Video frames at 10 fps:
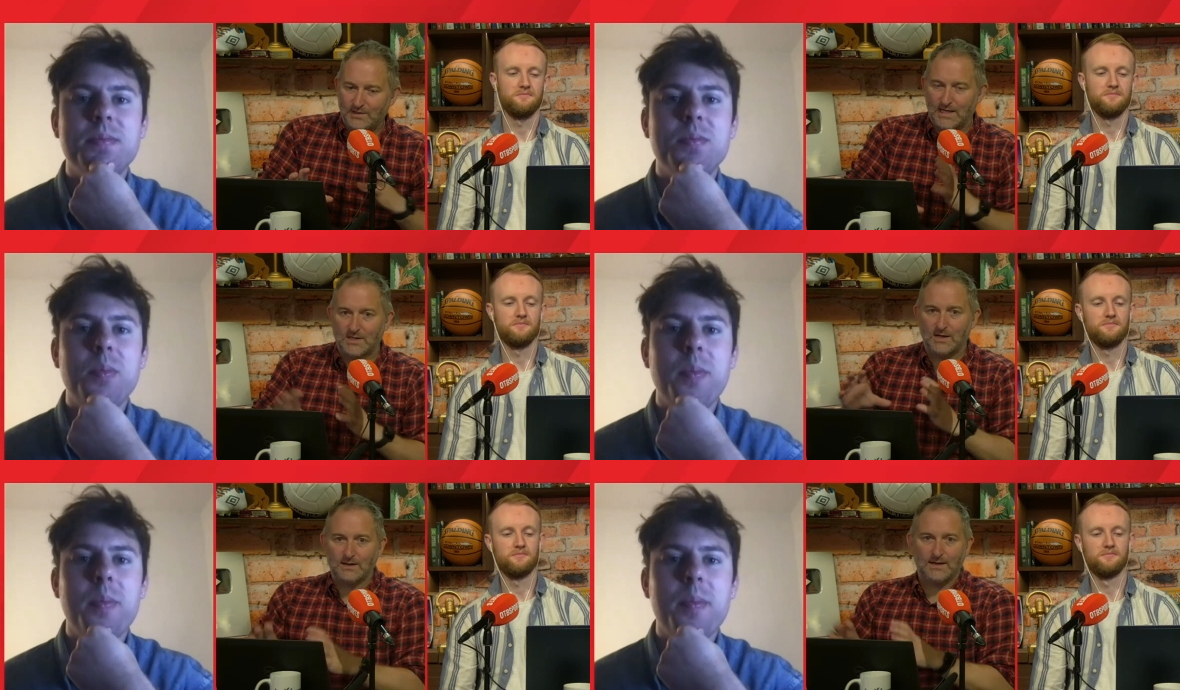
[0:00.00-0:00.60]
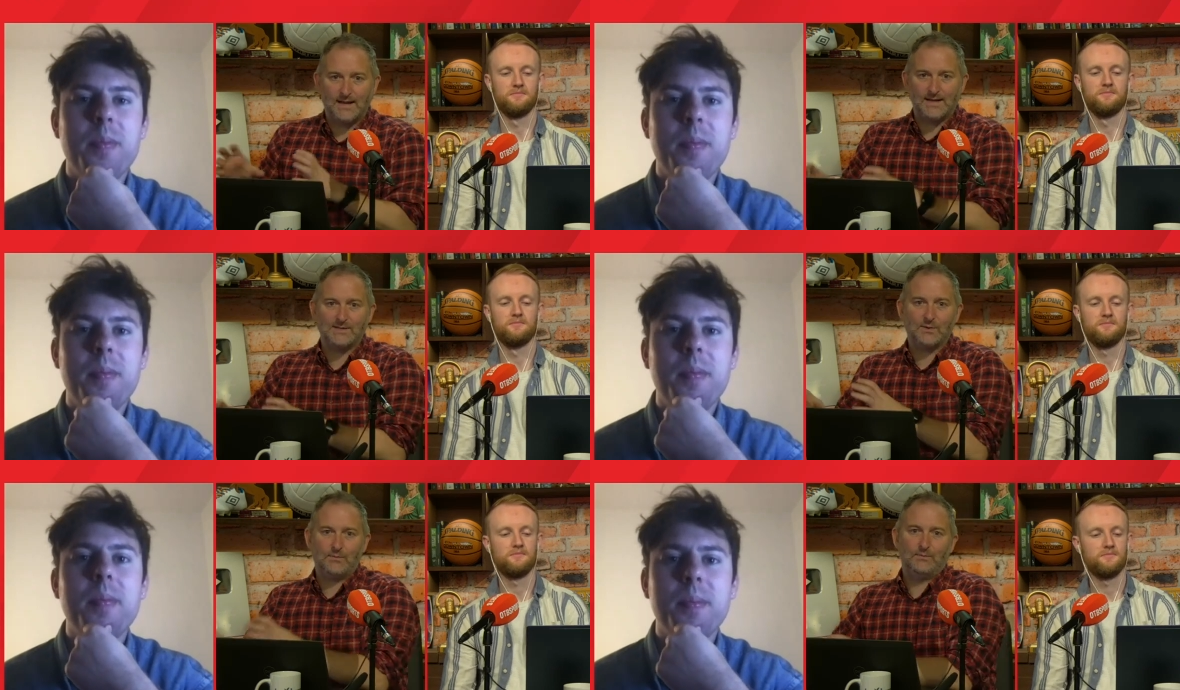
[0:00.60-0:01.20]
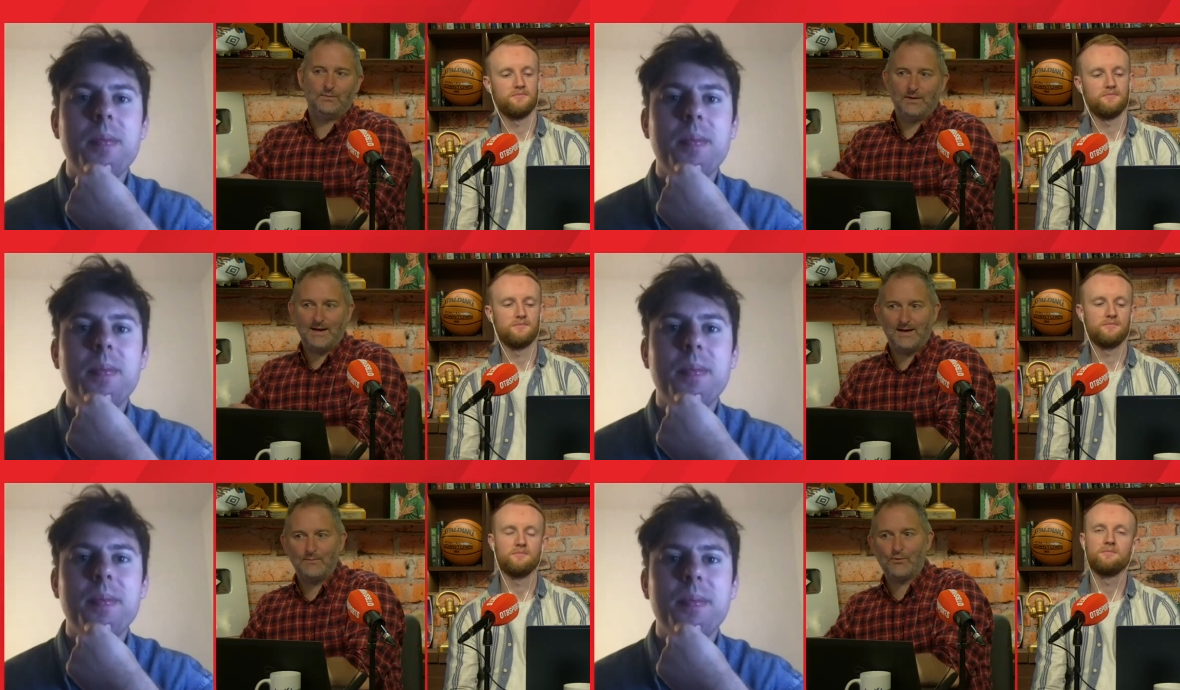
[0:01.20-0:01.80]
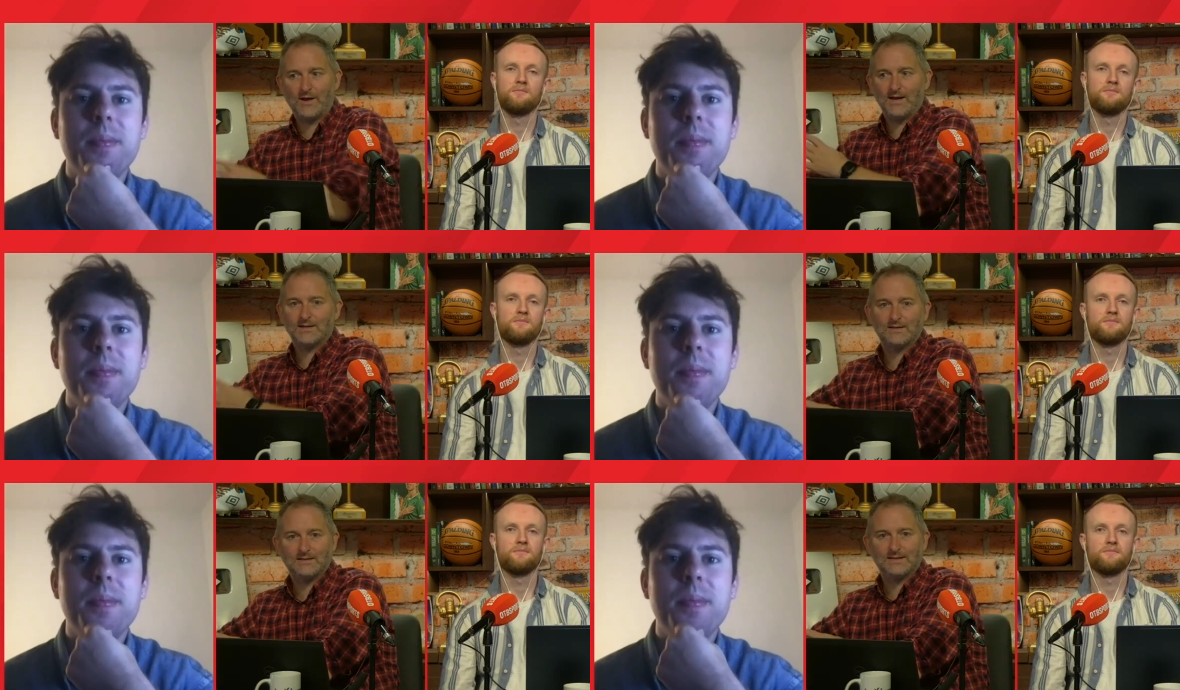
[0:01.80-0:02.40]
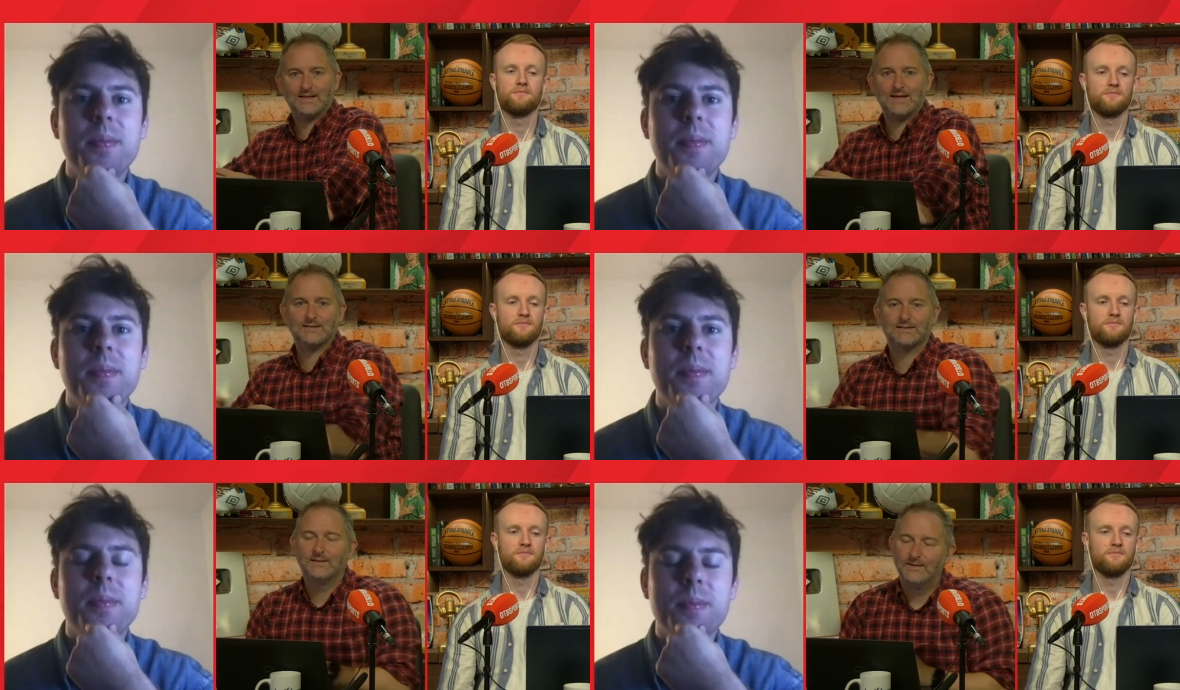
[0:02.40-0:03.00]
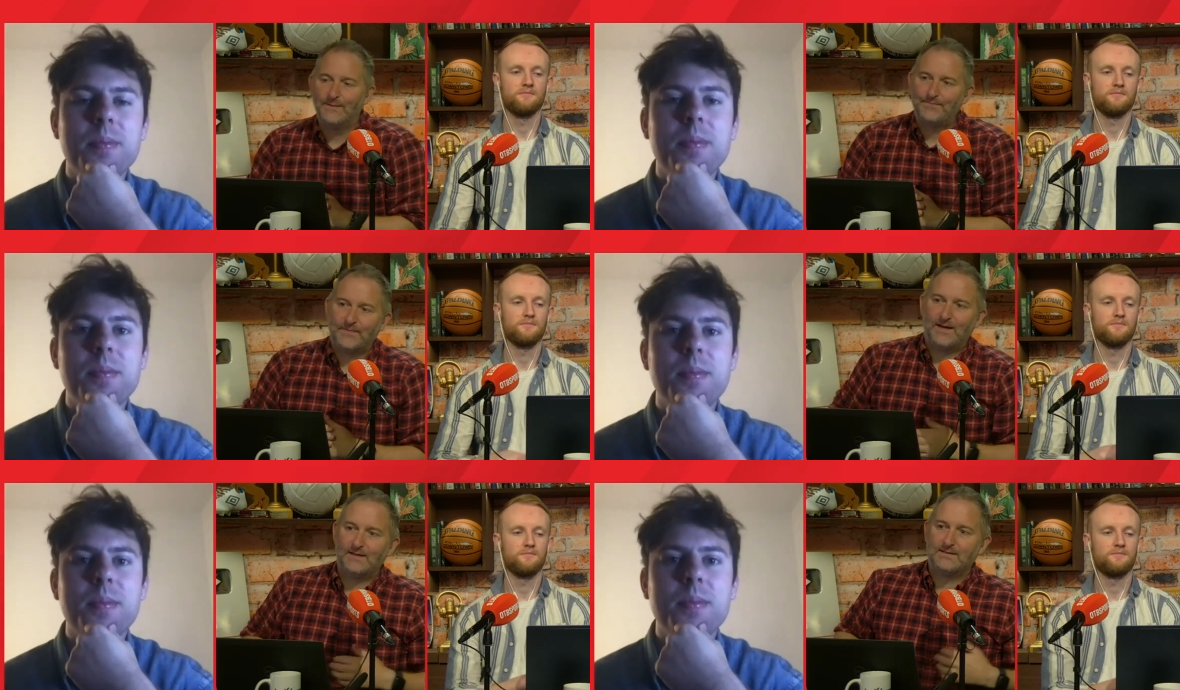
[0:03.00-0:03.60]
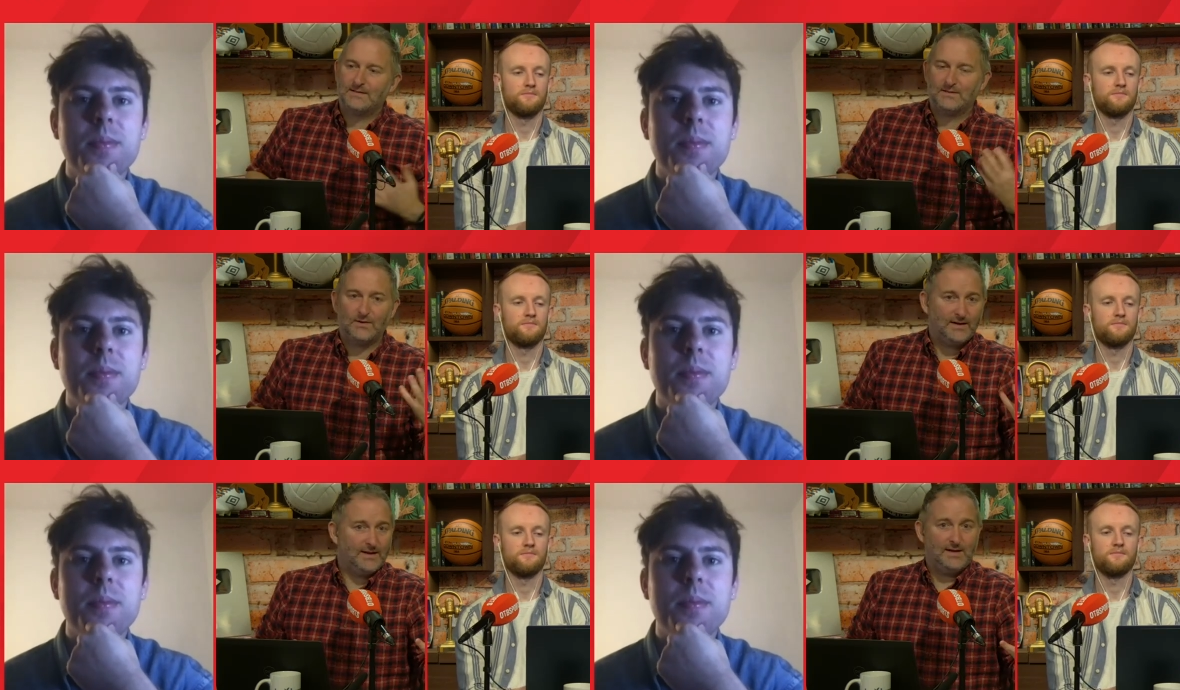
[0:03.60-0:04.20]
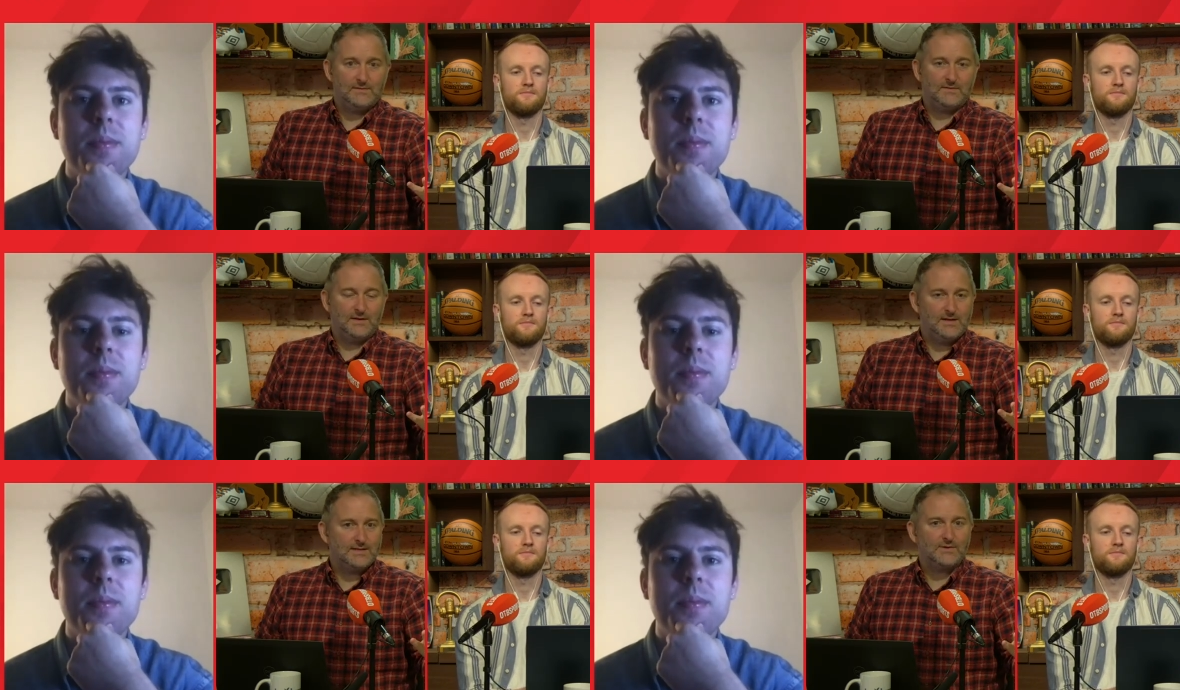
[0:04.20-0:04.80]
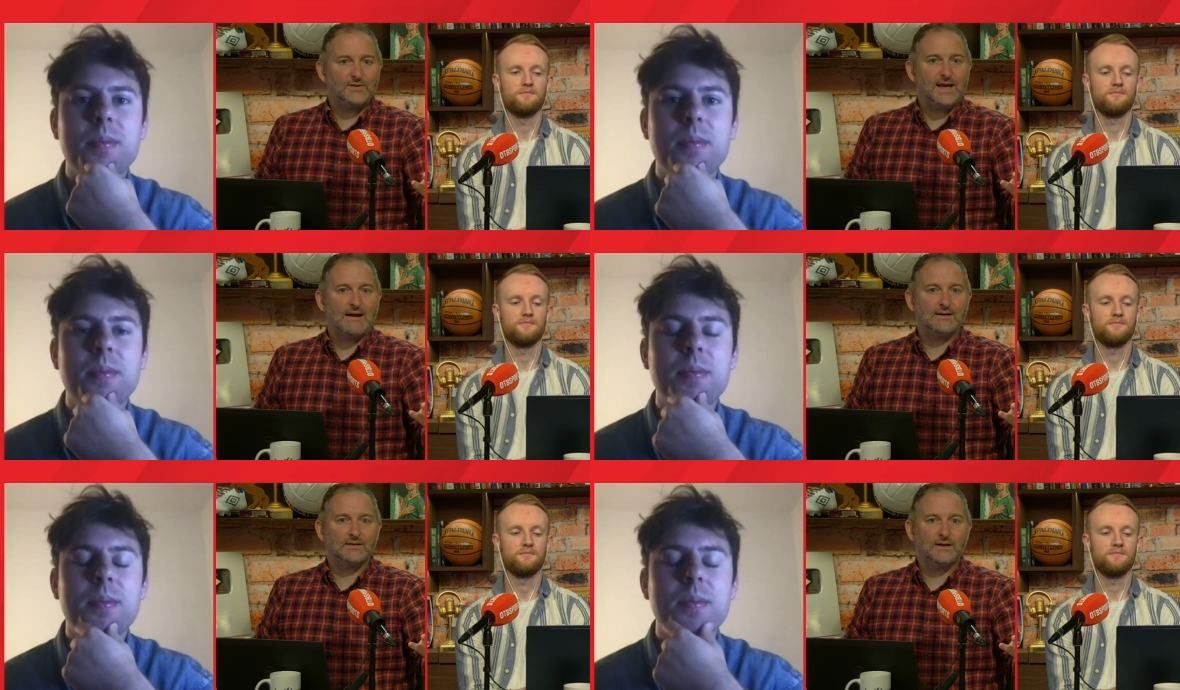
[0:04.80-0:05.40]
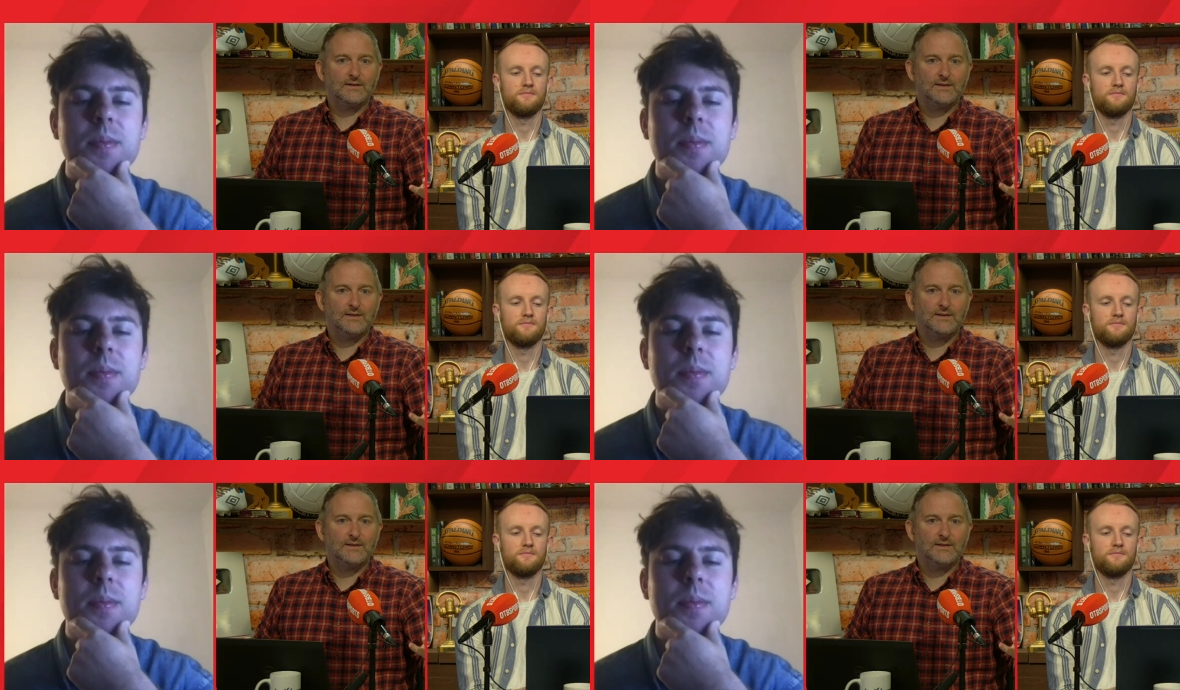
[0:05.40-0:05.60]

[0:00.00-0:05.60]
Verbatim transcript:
Speaker 1: Jack Charlton ends up uh, bringing to success. And so he's, he's an interesting character. Kind of,